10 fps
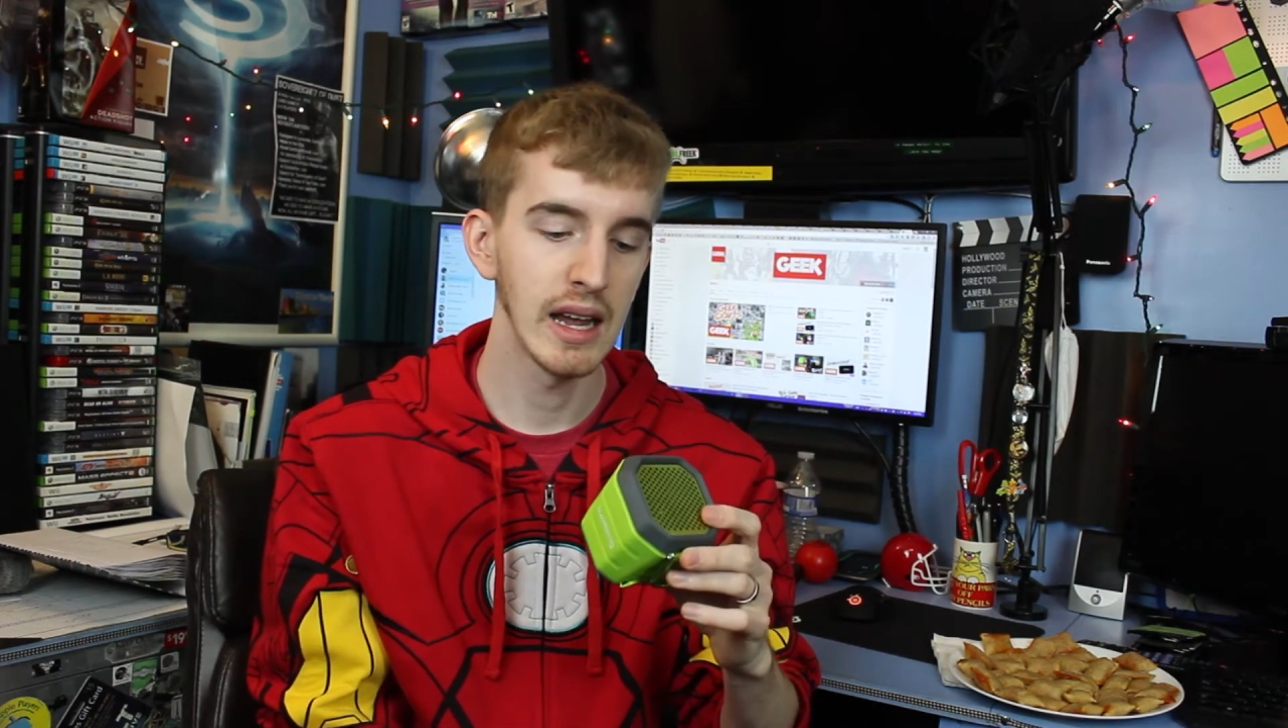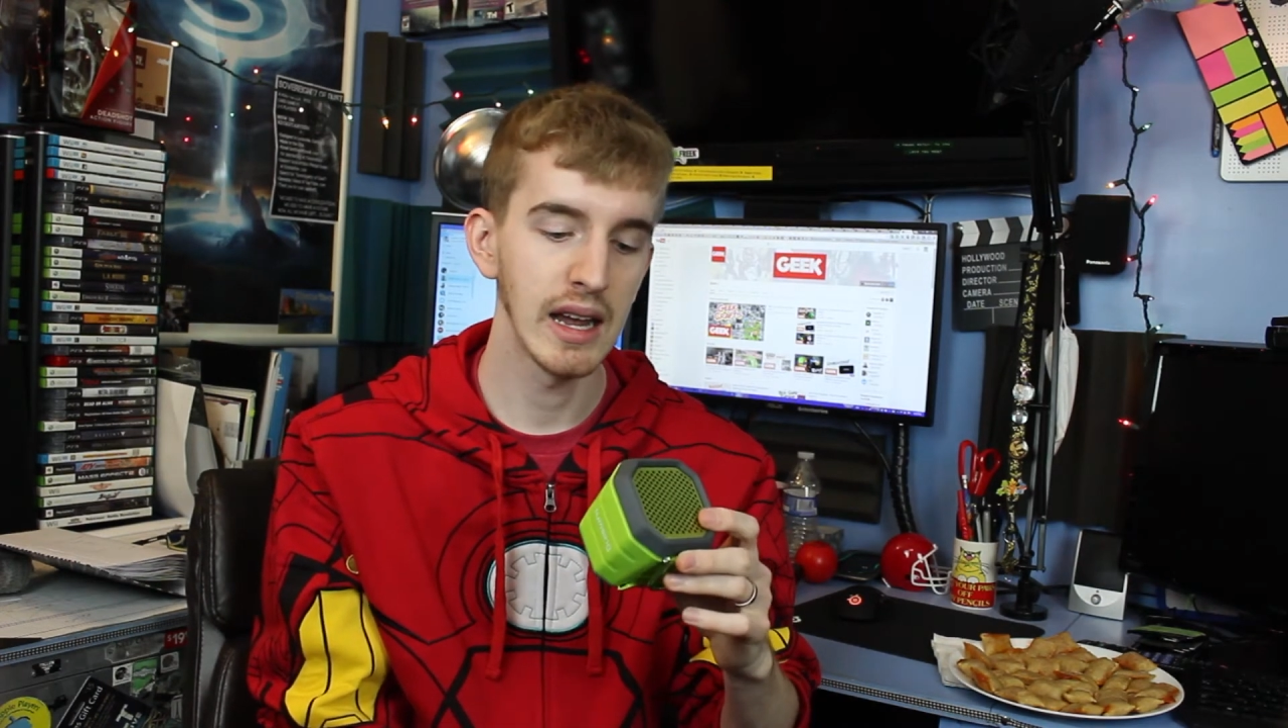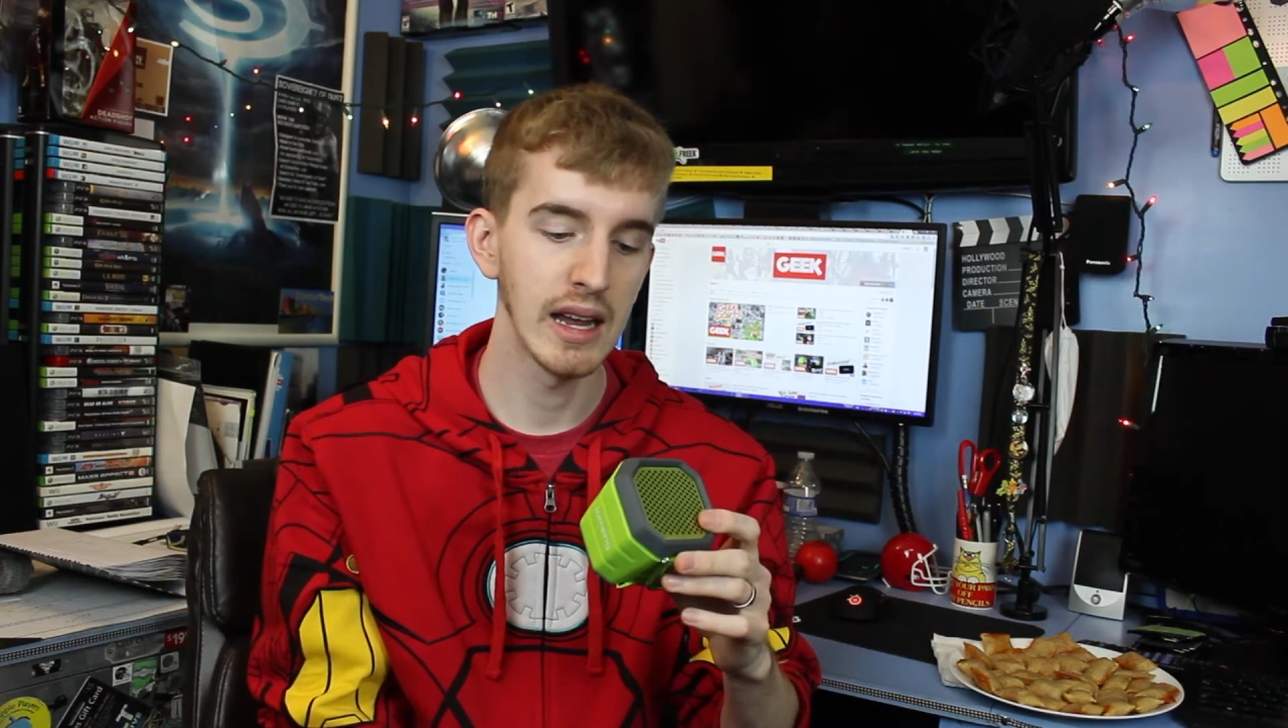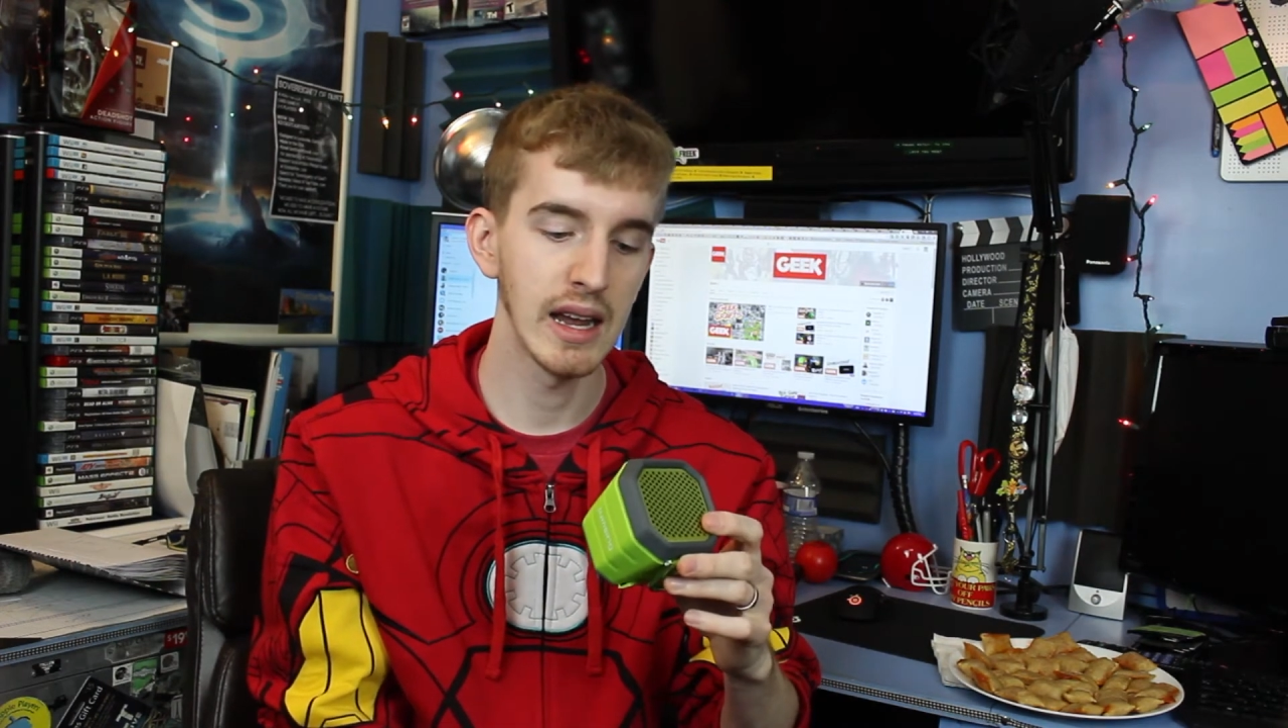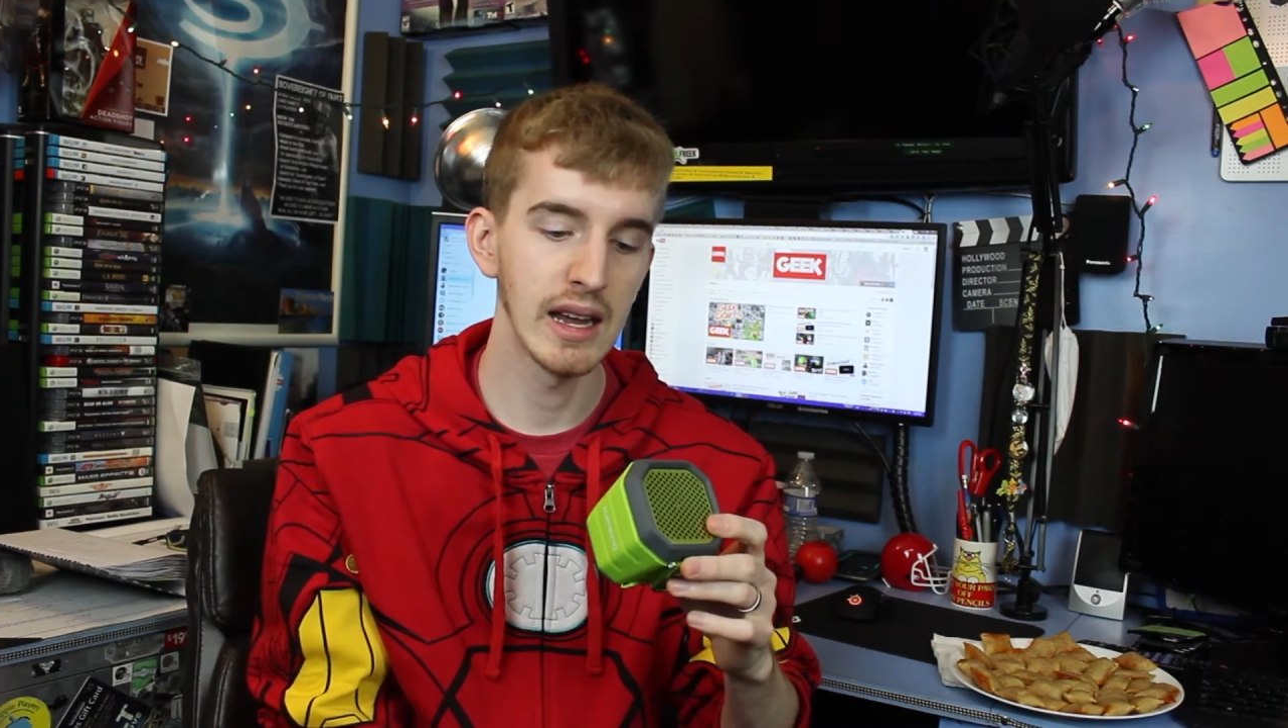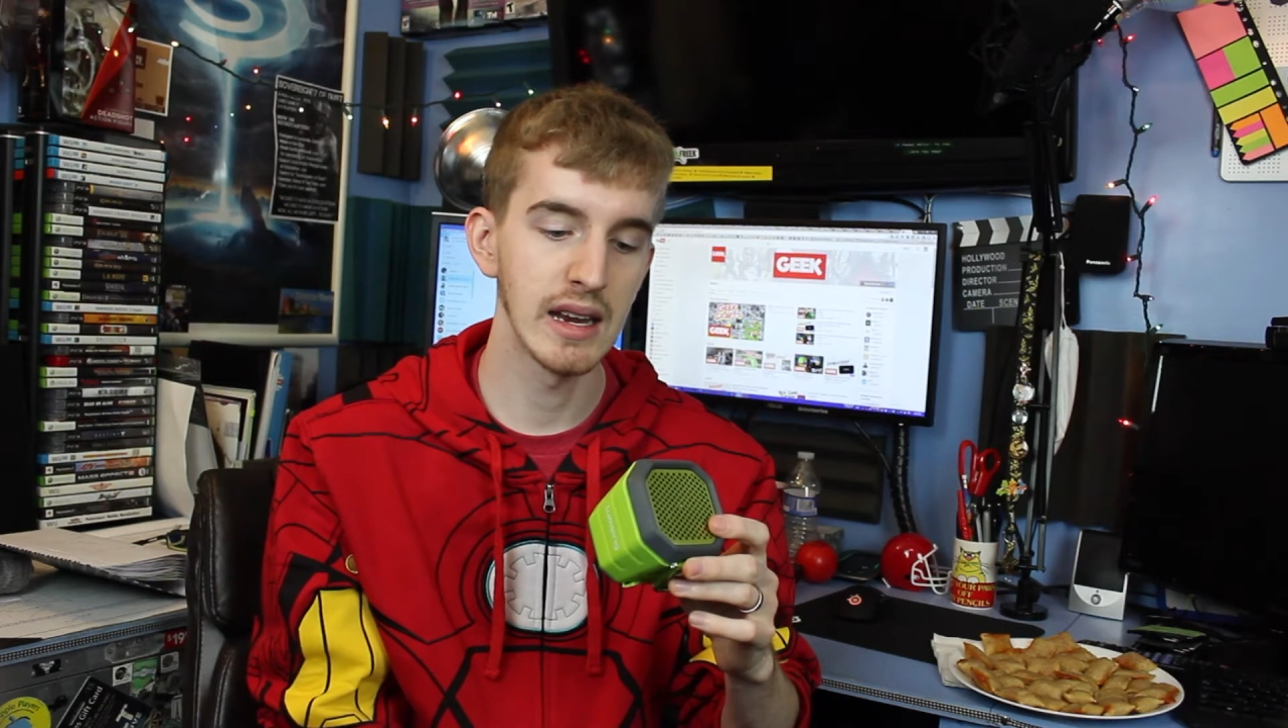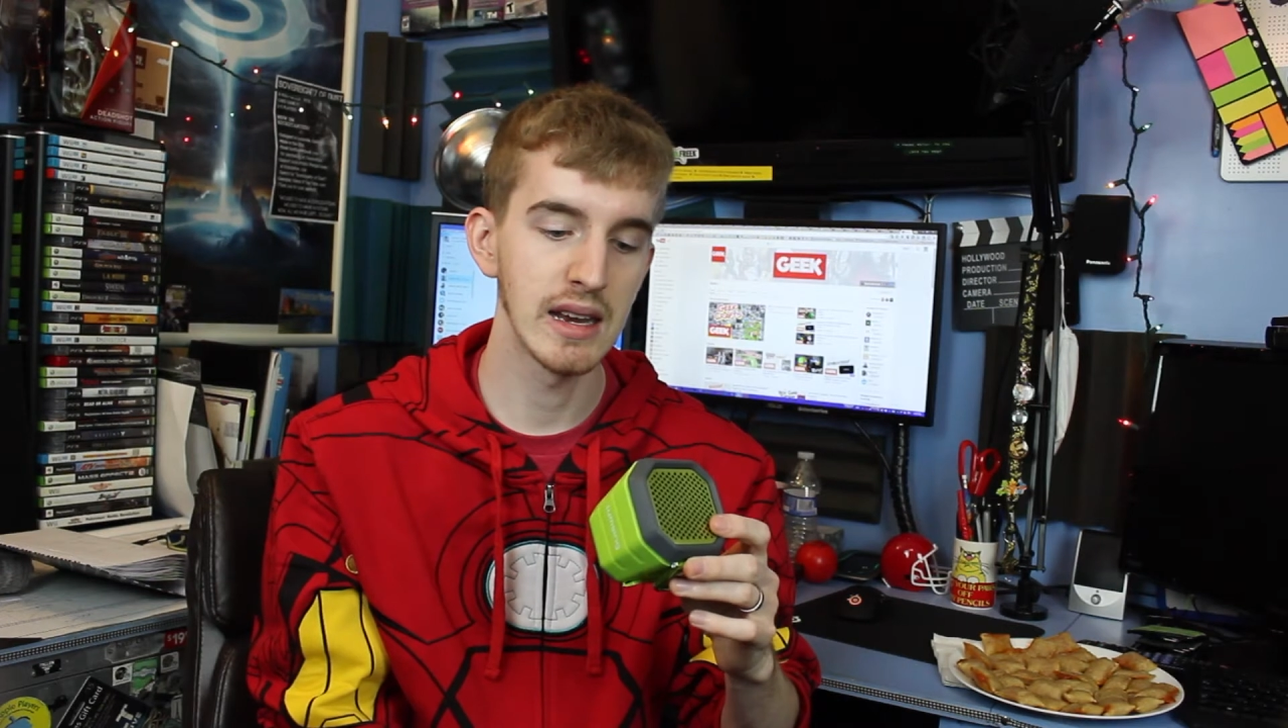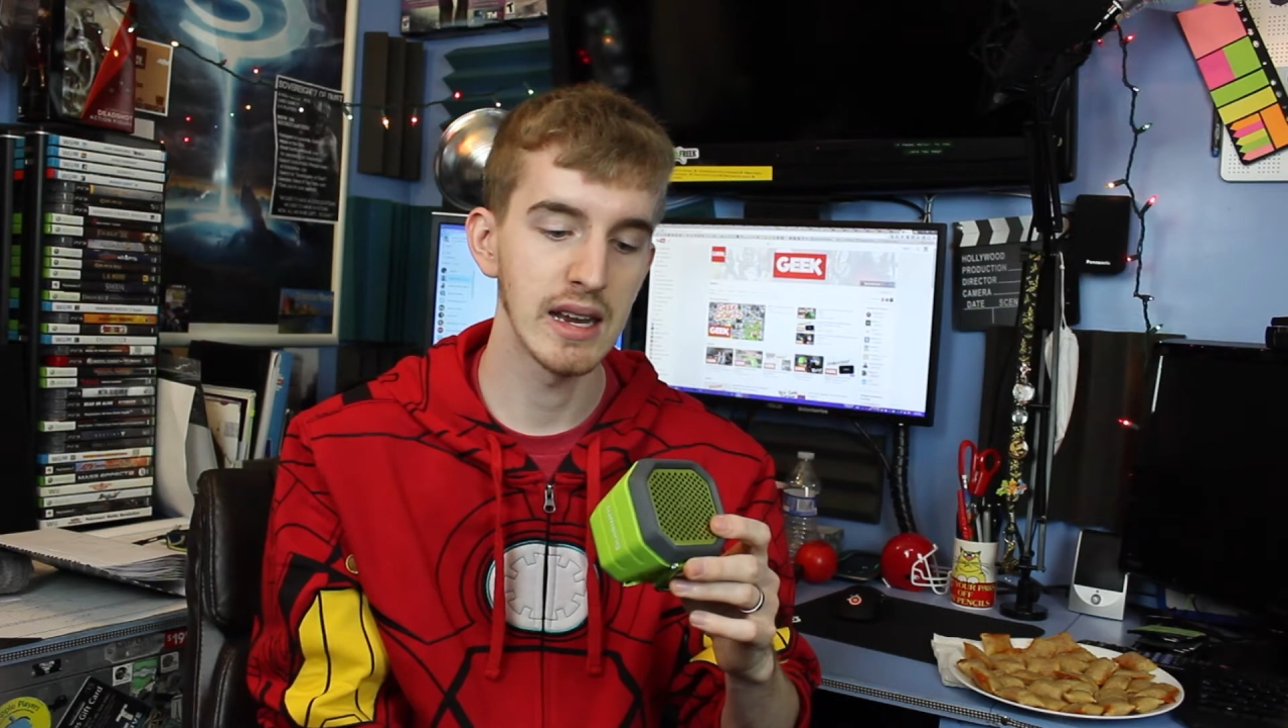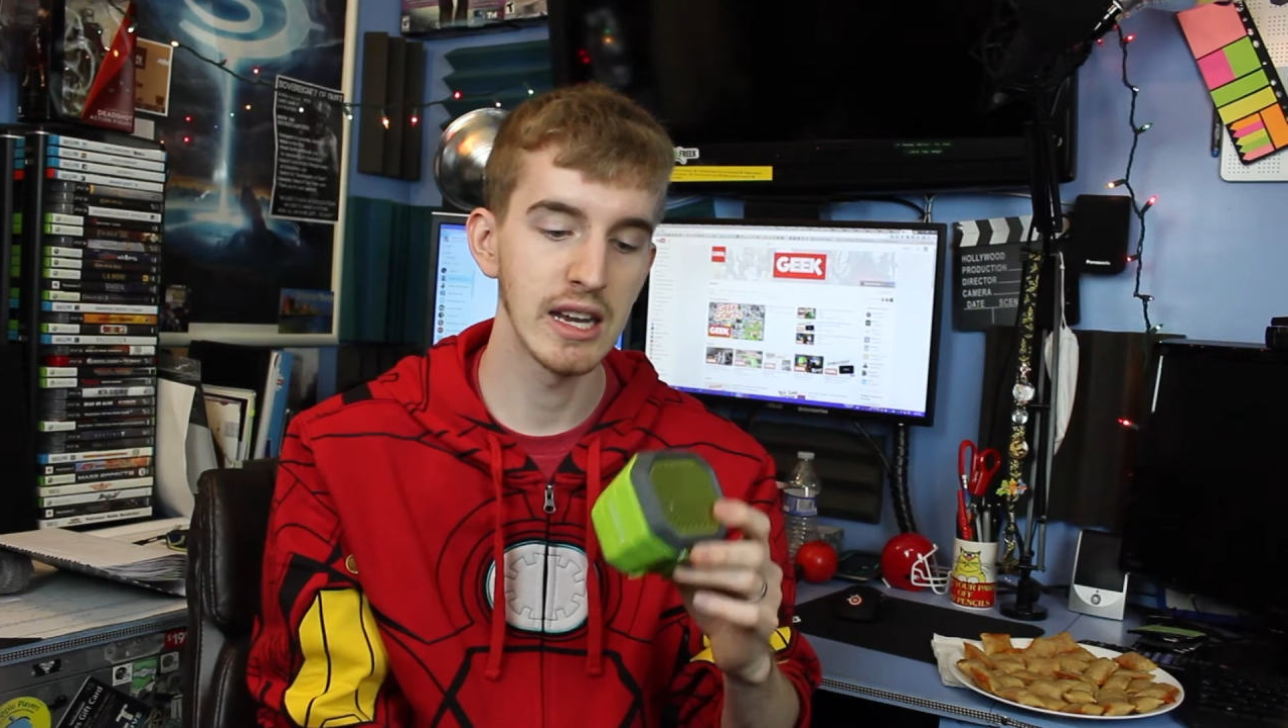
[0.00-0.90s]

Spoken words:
and